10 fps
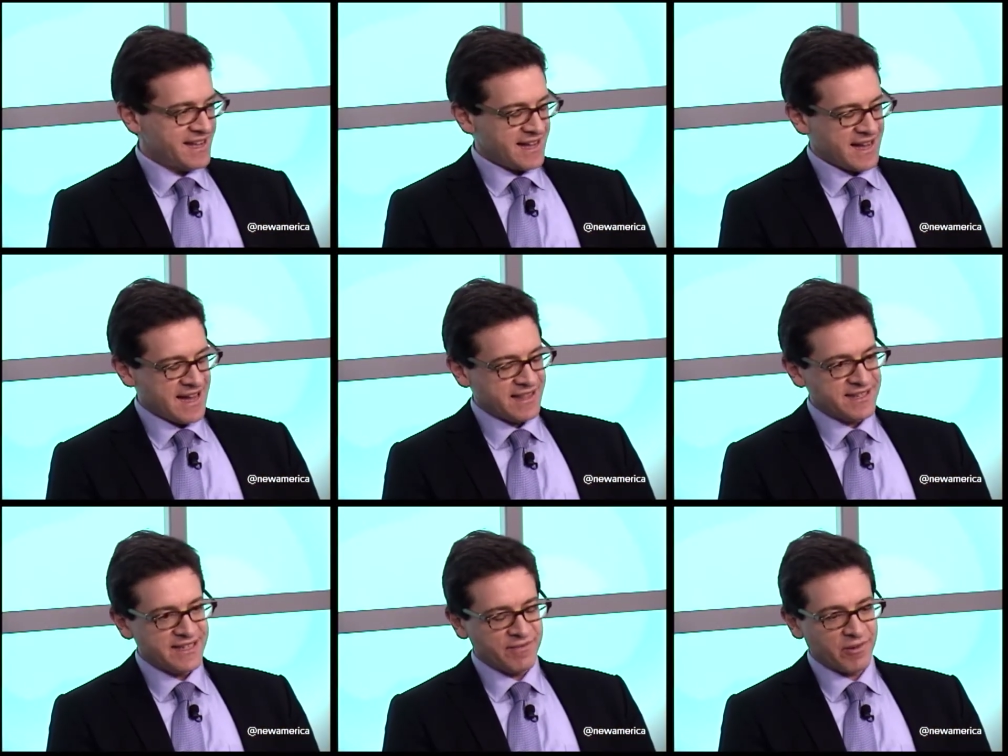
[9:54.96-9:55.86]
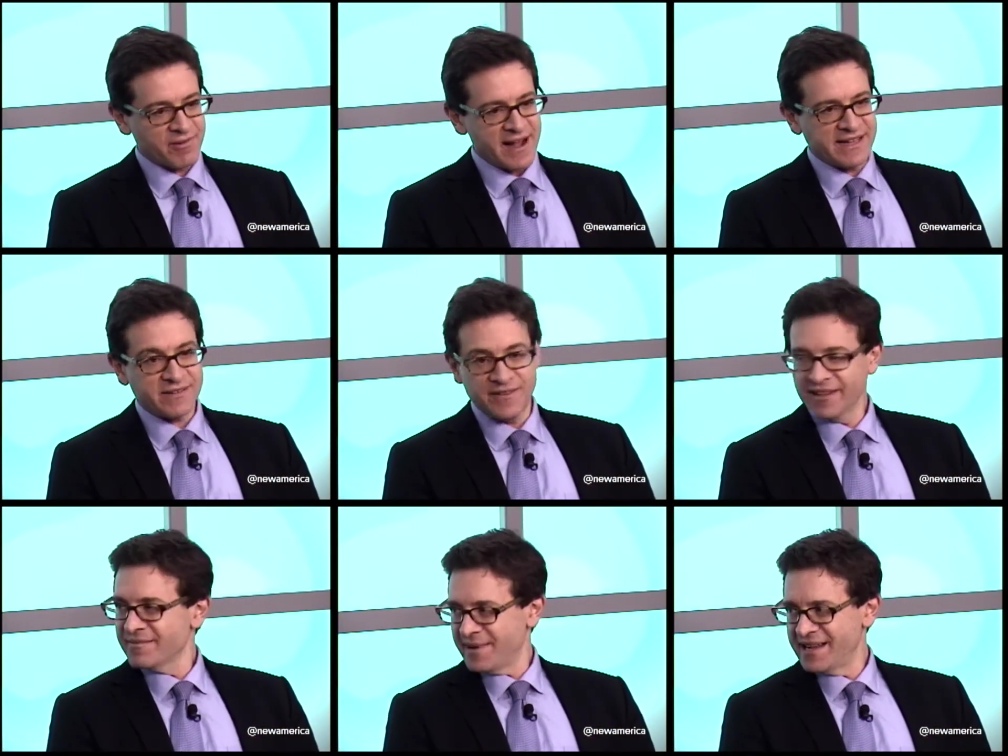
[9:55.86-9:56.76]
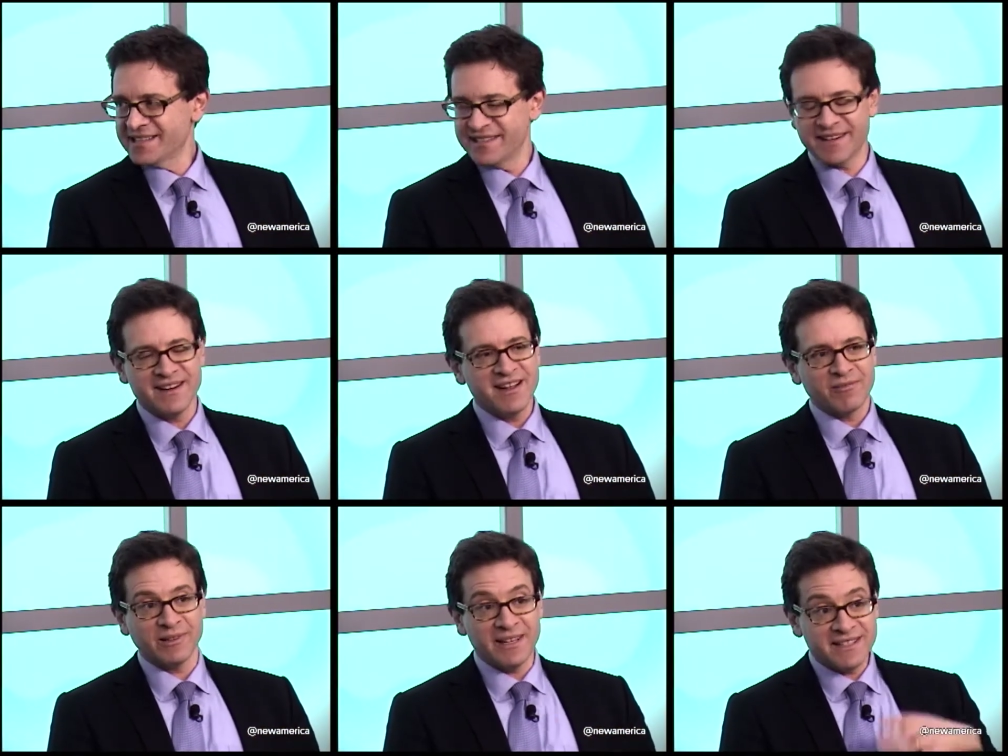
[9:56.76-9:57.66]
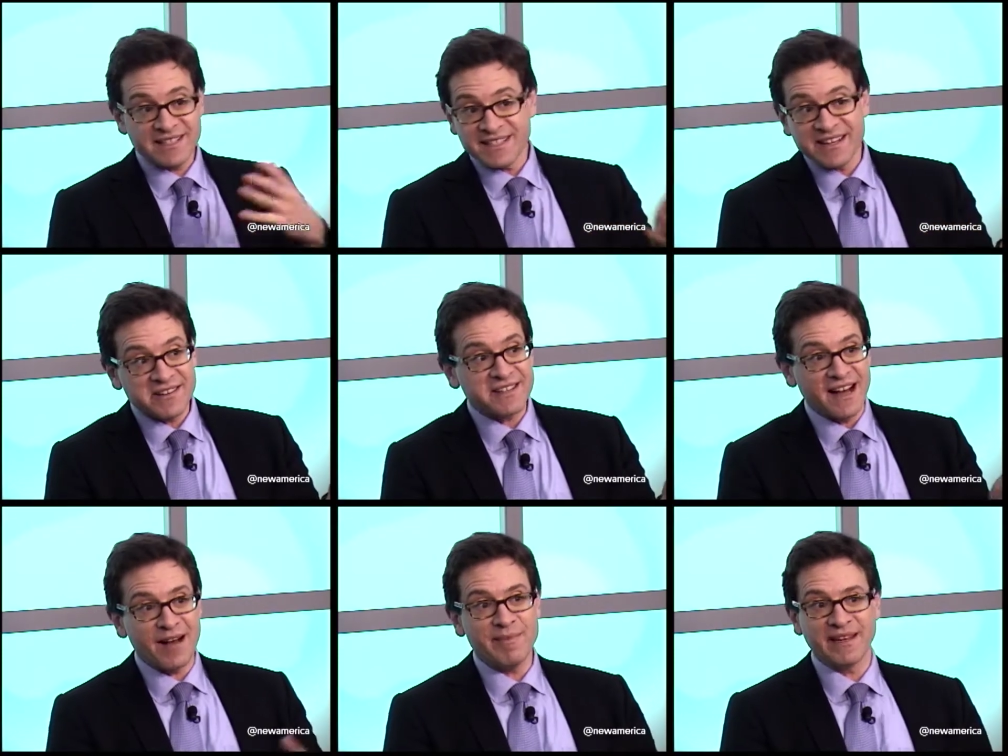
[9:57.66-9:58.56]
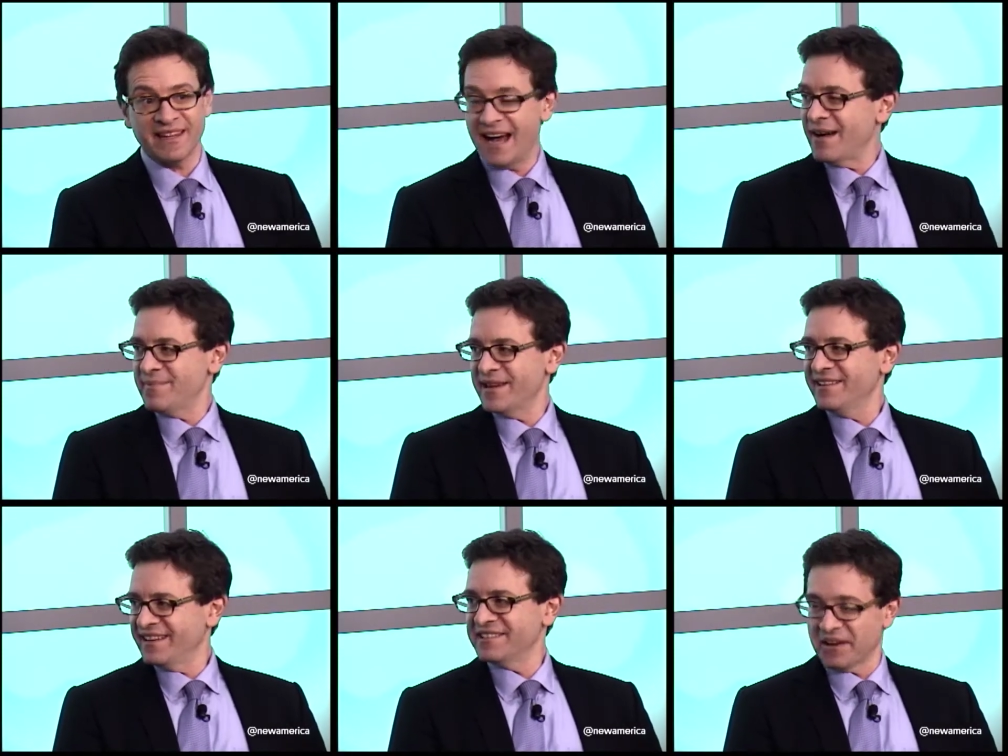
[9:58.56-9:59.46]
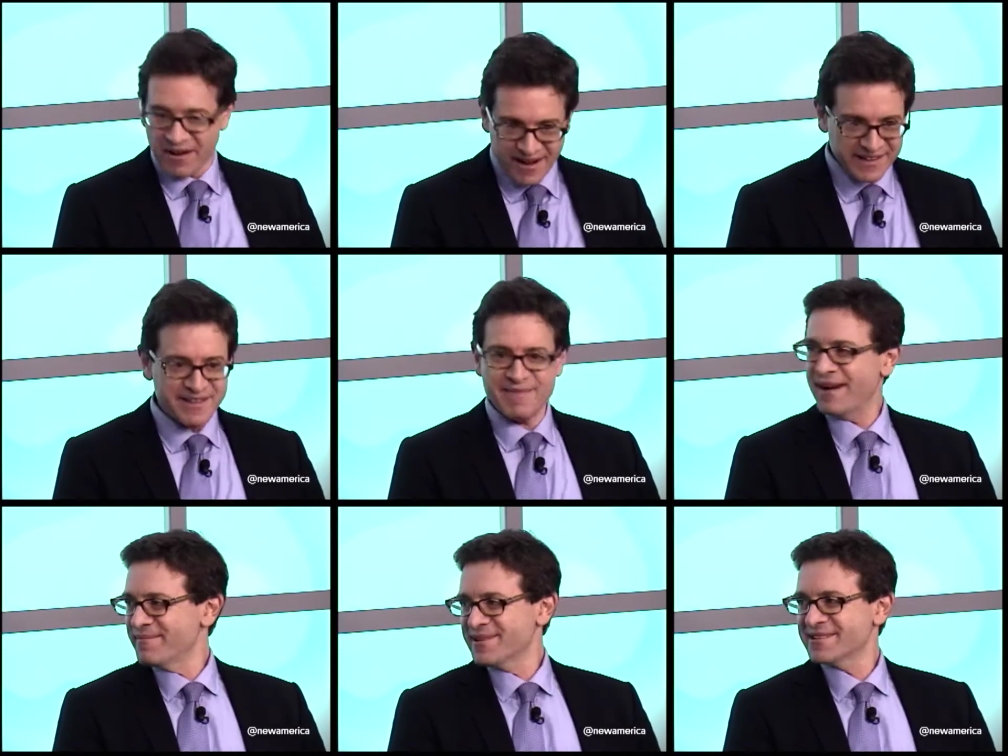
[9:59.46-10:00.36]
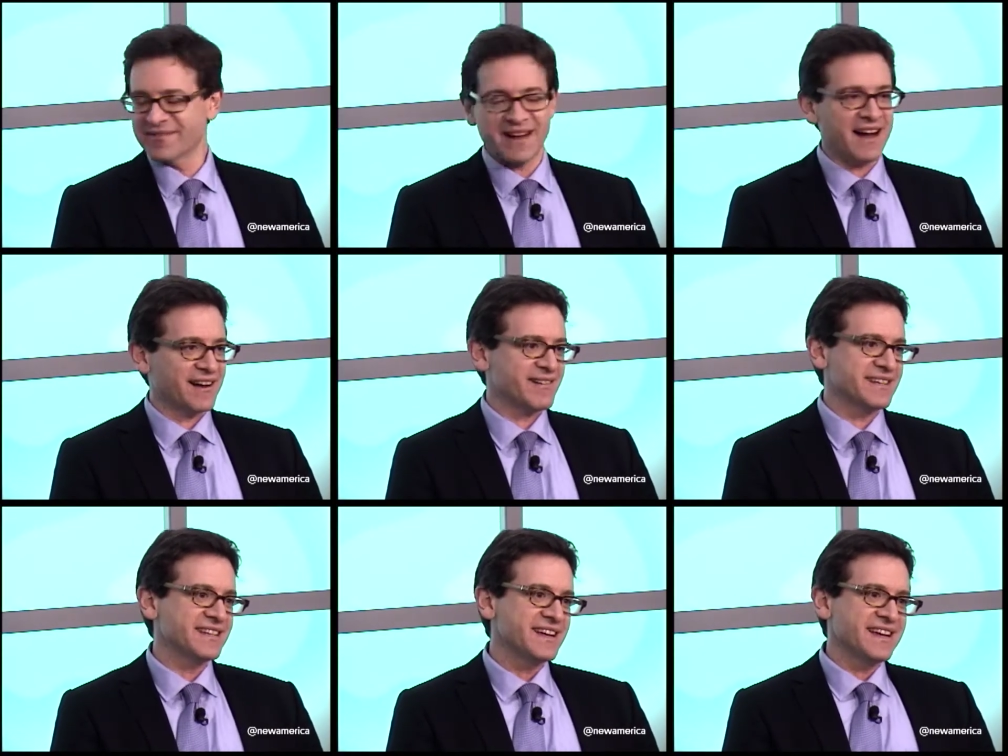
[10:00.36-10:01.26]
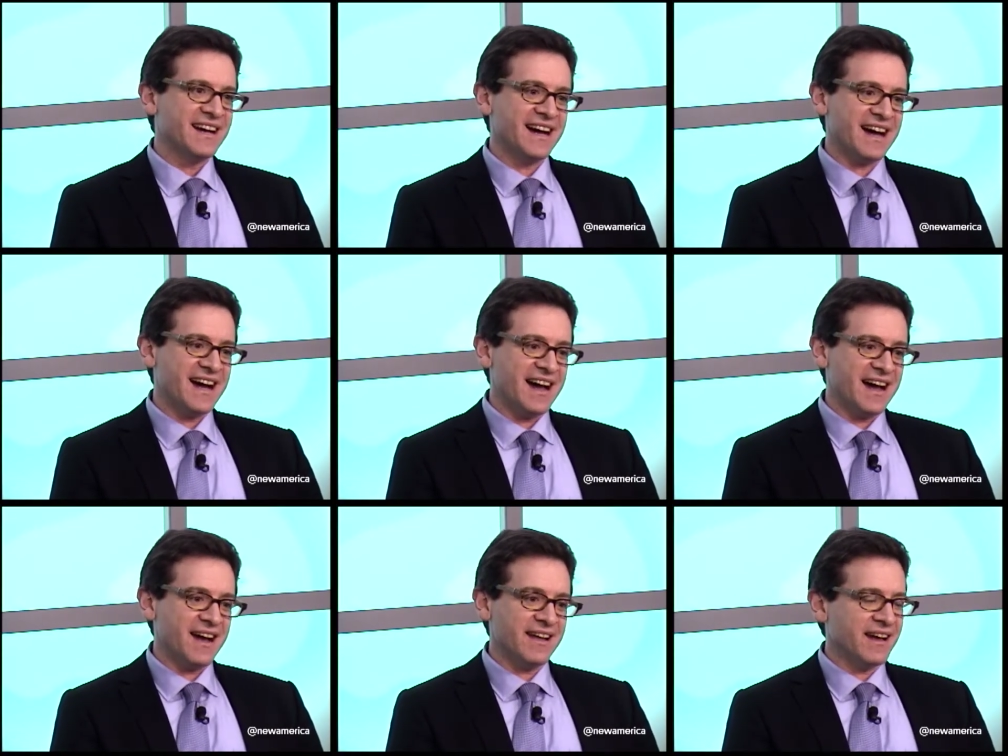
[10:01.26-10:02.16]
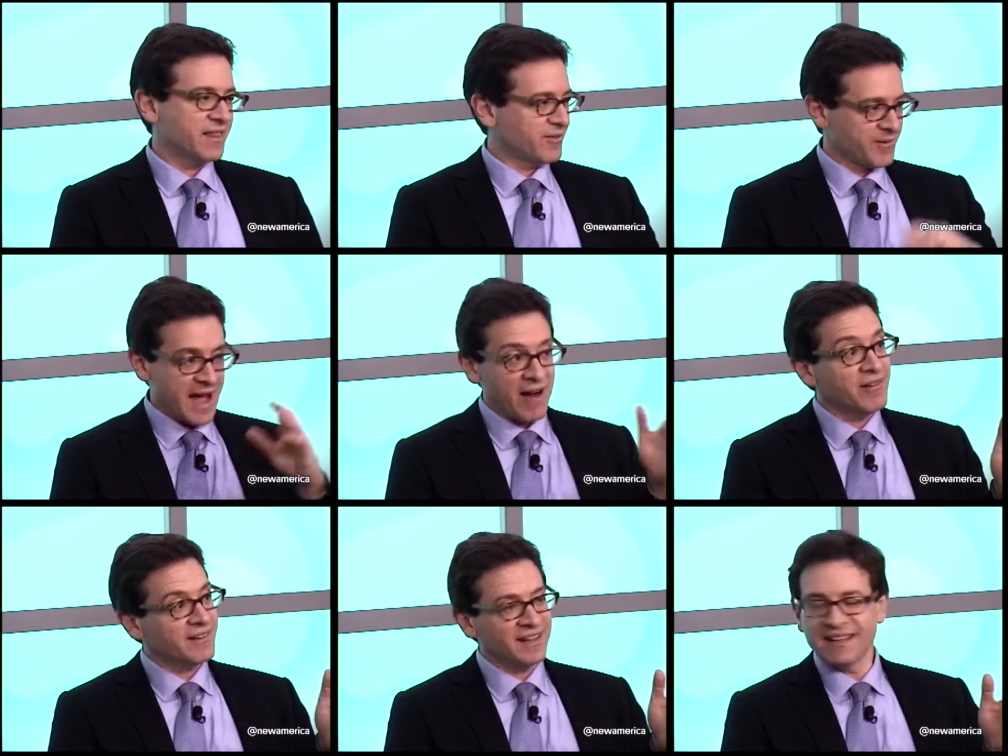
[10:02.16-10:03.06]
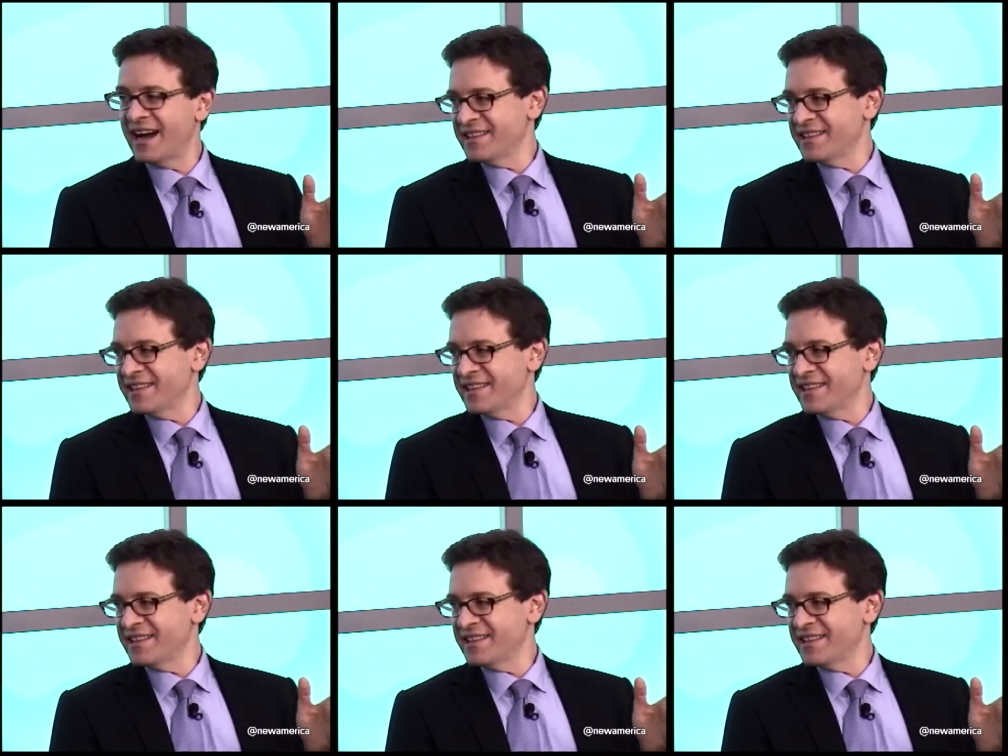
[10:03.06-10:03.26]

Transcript: the civil rights filibuster. Religious leaders come and lobby and talk to members of Congress throughout a lot